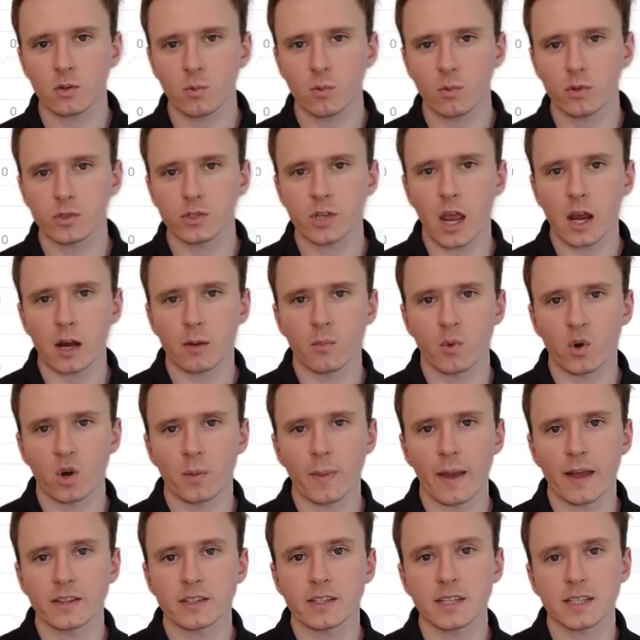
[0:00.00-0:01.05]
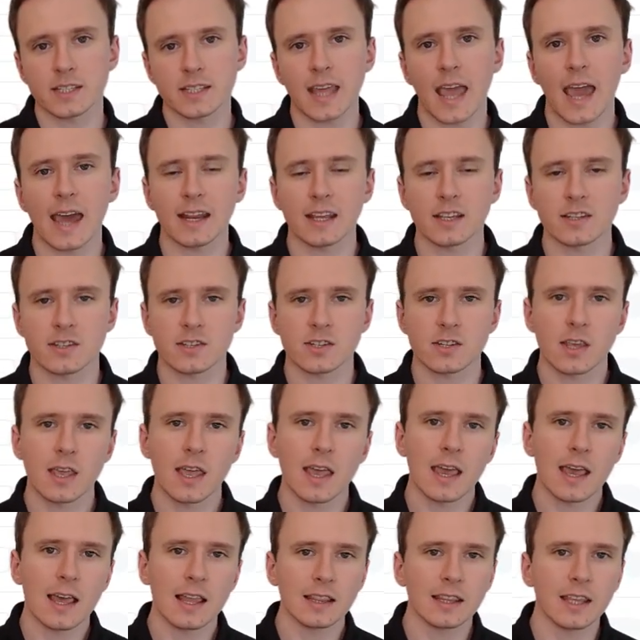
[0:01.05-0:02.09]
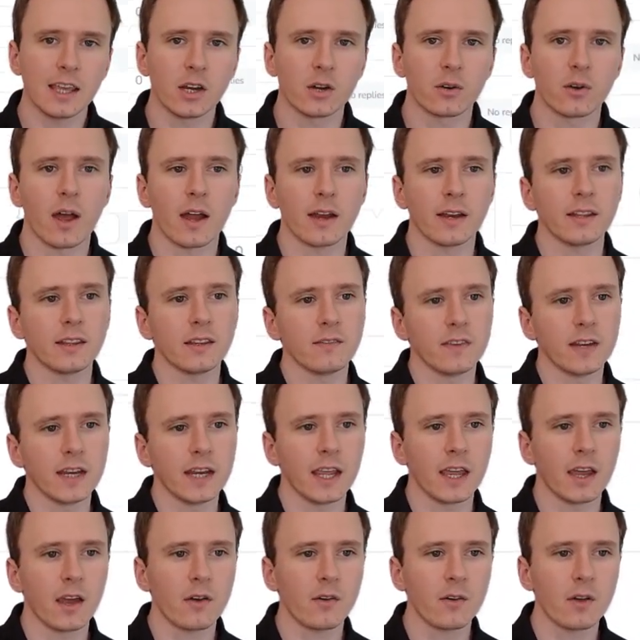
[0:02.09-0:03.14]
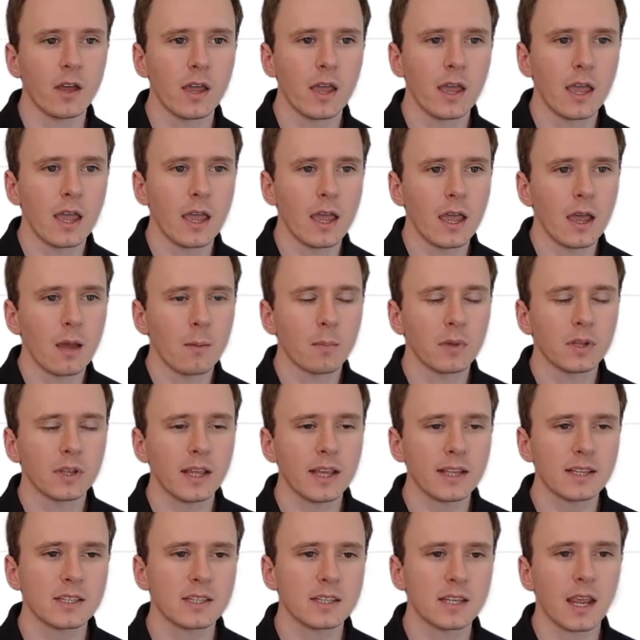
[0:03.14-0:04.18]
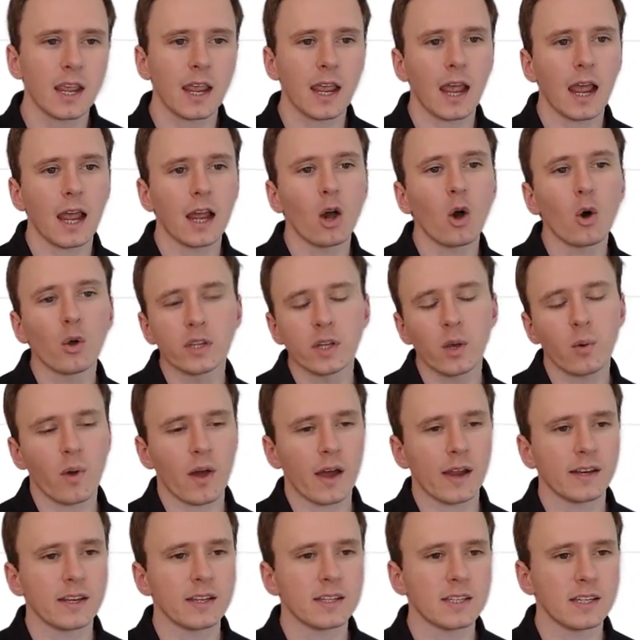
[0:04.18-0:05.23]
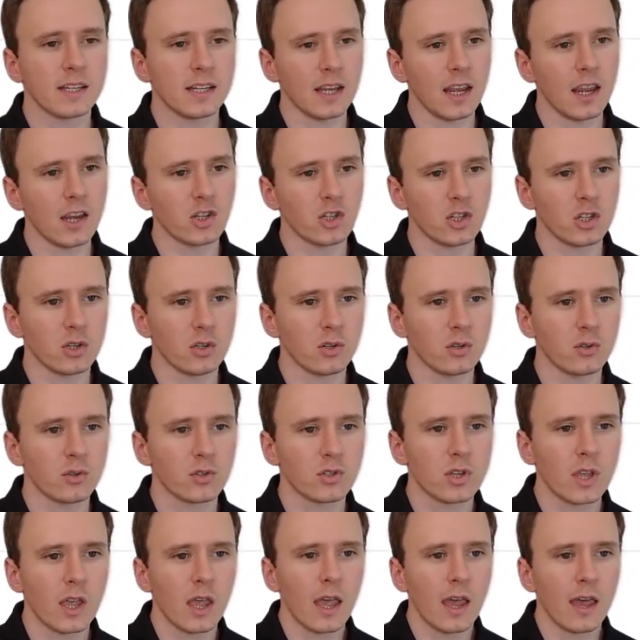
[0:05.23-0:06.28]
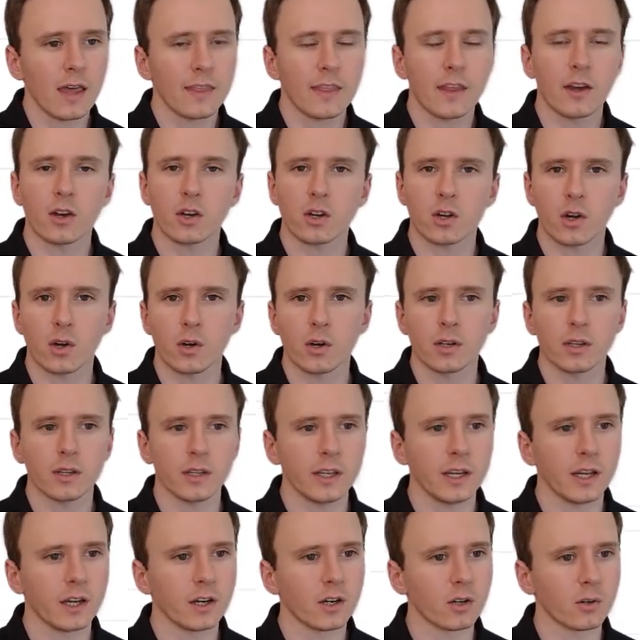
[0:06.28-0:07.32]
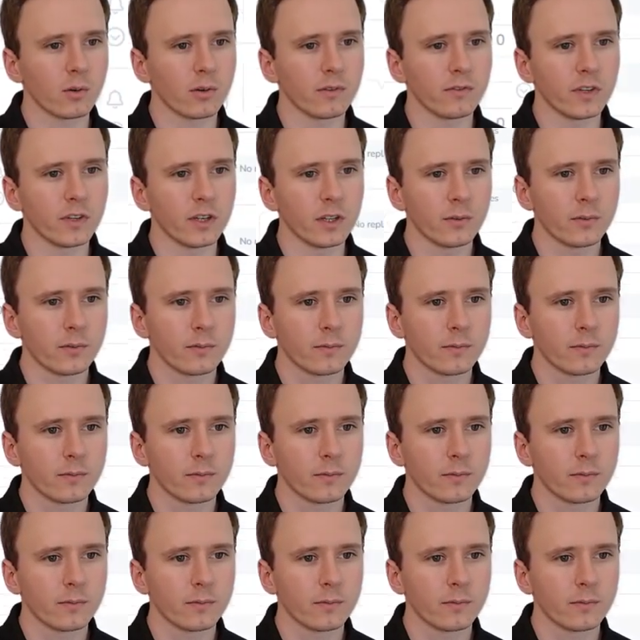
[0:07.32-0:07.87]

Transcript: We'll talk more about status later on in the video. But let's say I only wanted to see issues that are currently under review.